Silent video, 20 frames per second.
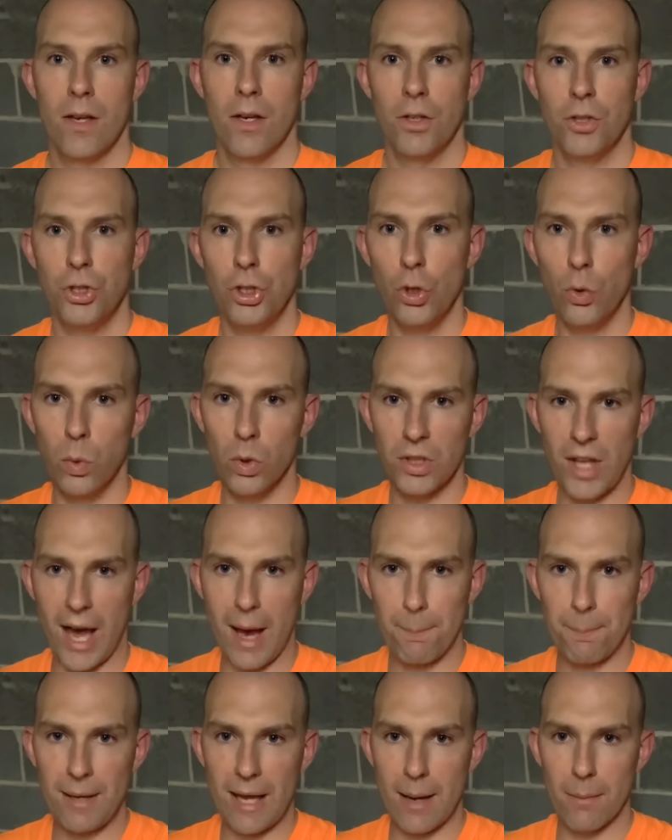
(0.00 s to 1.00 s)
You will
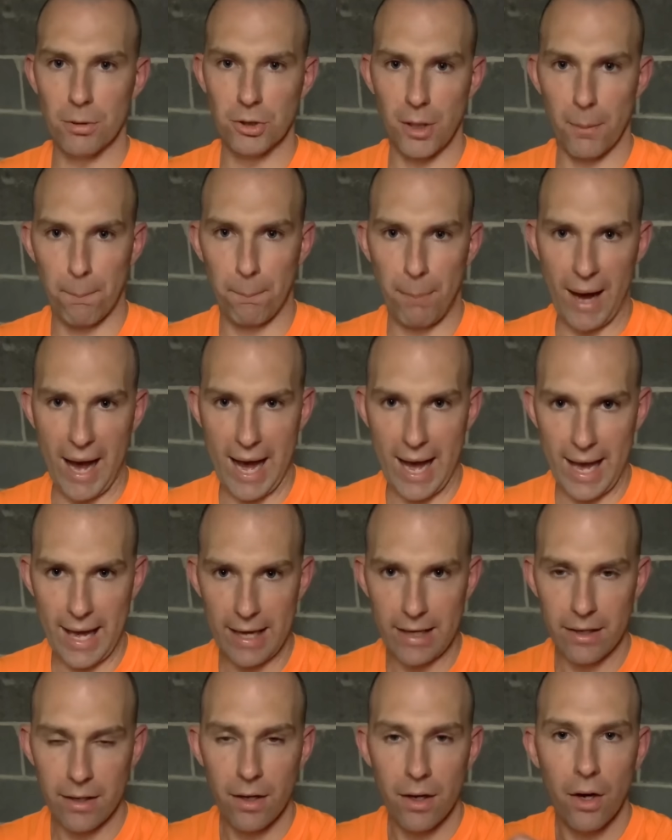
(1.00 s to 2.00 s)
not be able to
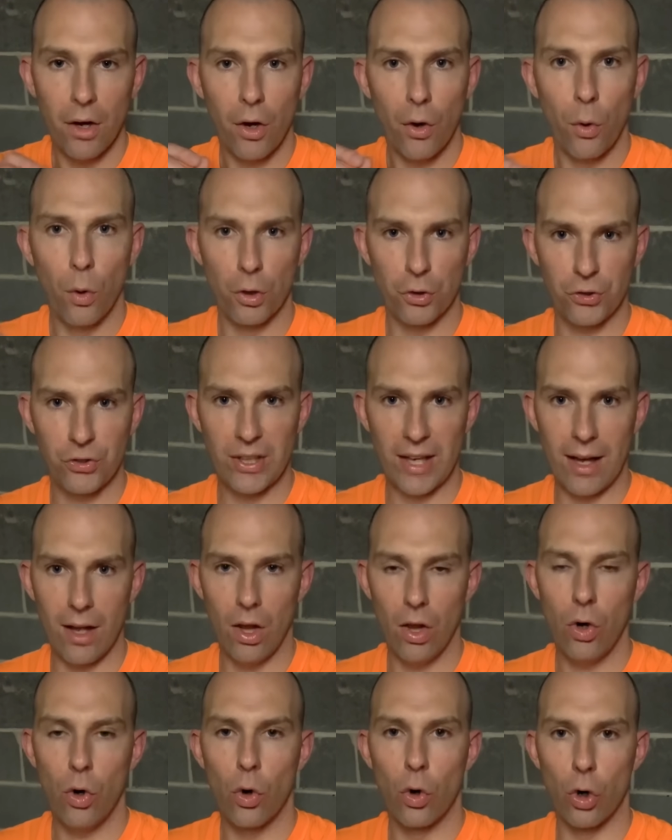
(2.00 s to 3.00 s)
buy or
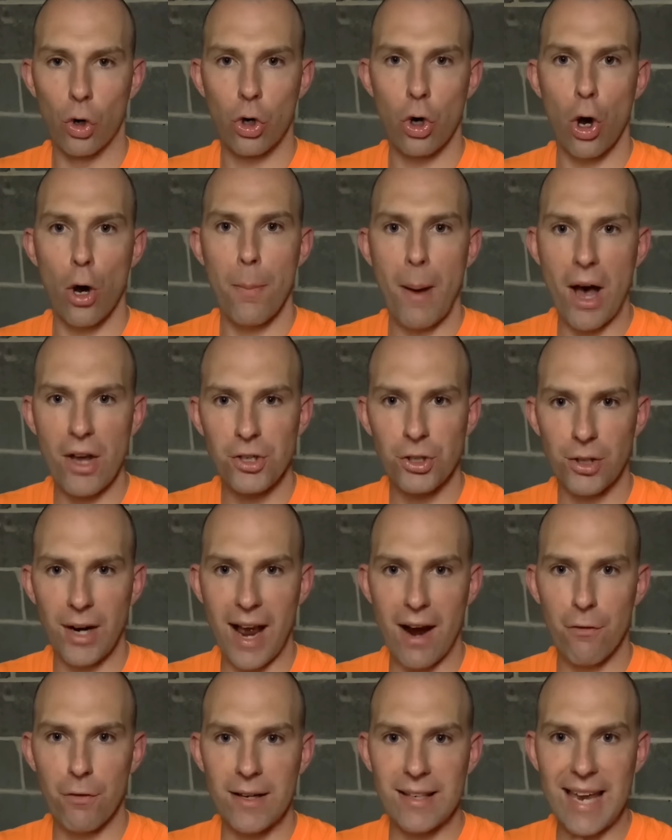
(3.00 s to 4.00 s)
sell or go about your
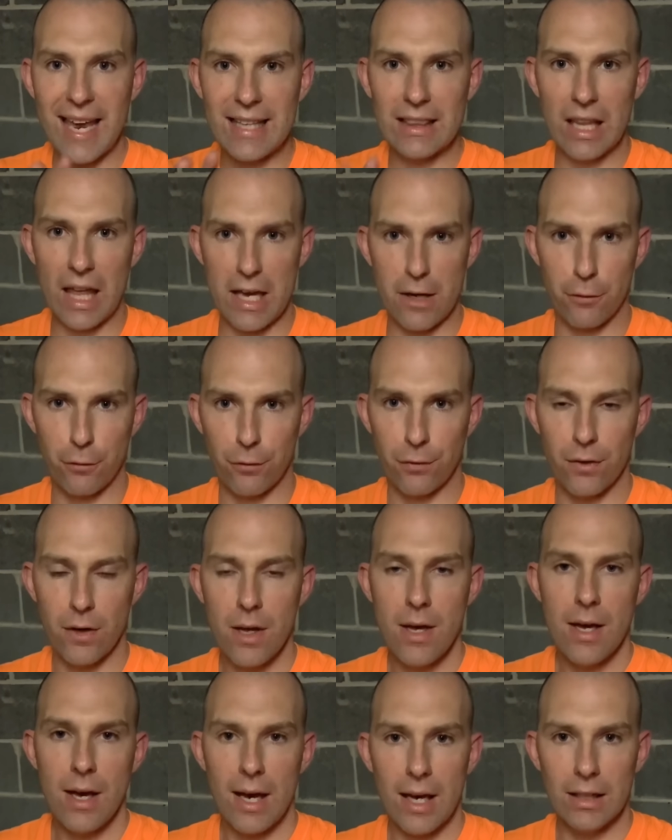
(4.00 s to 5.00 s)
everyday life
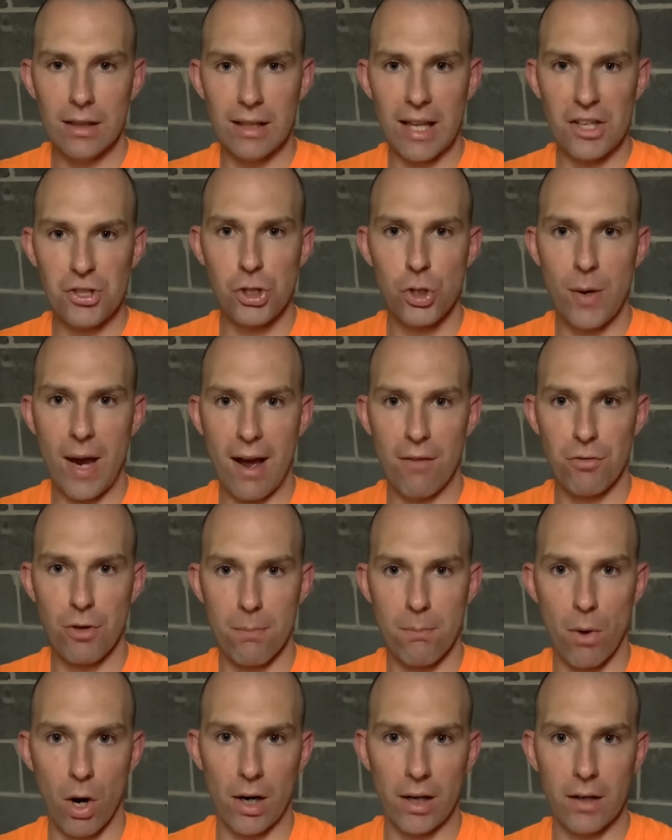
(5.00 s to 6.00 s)
unless you have the
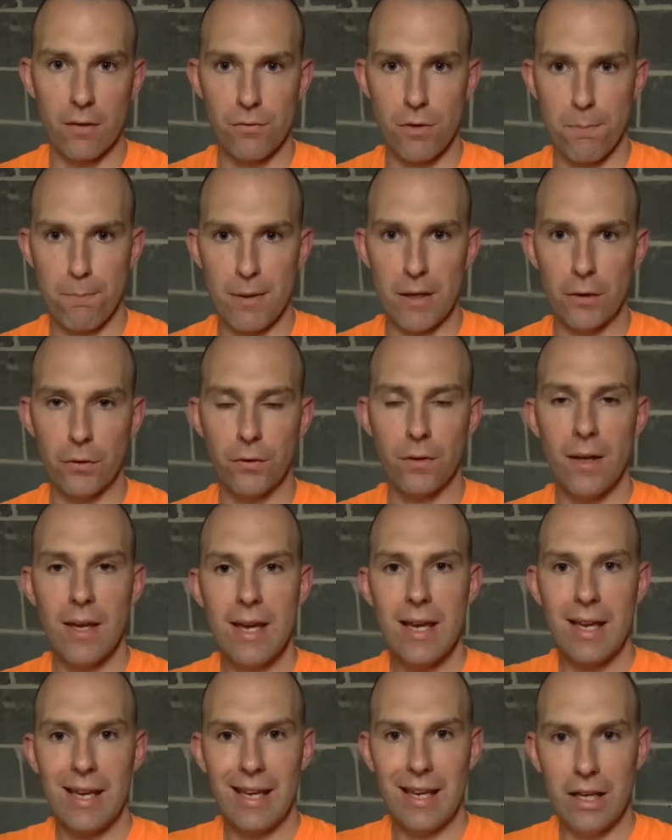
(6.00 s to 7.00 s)
mark of the beast
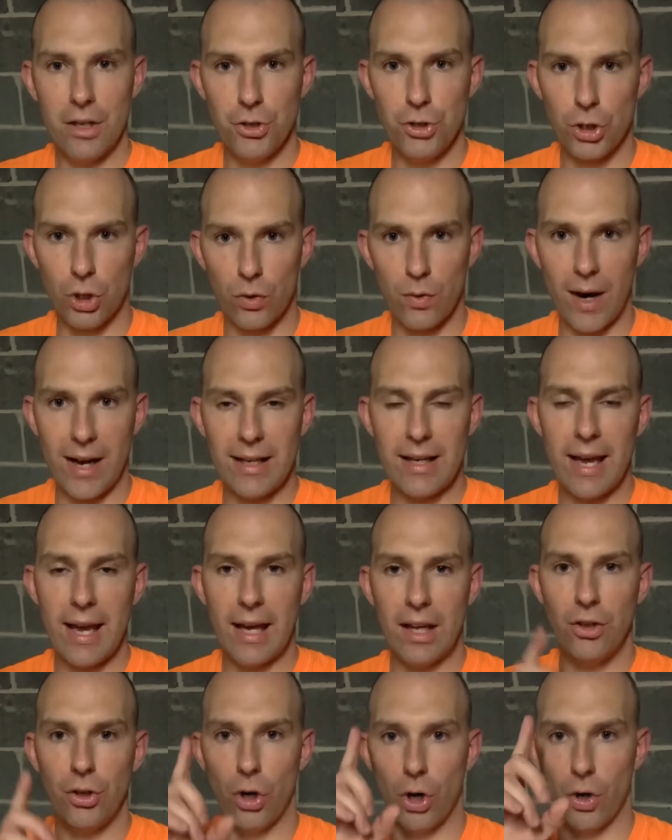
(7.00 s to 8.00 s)
in your right
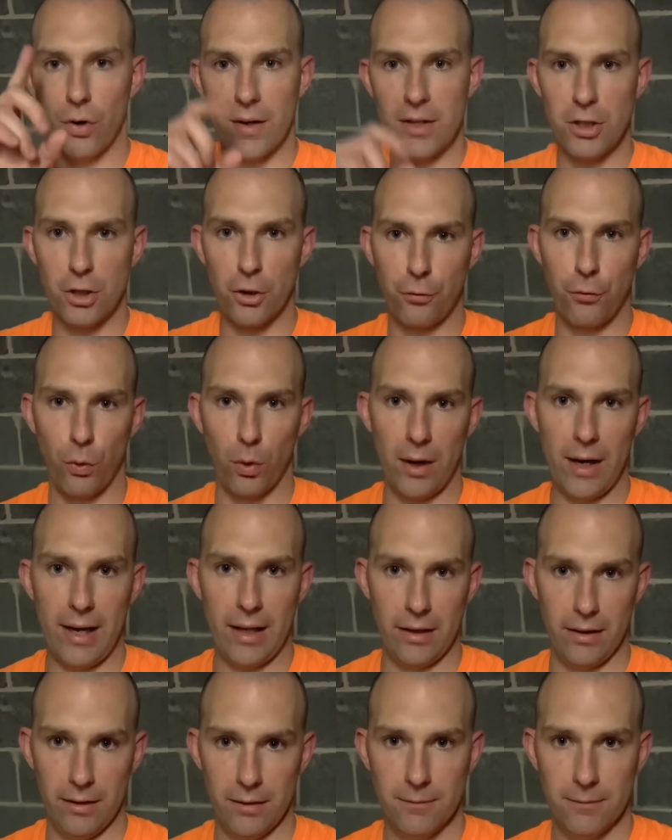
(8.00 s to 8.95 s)
hand or in your forehead.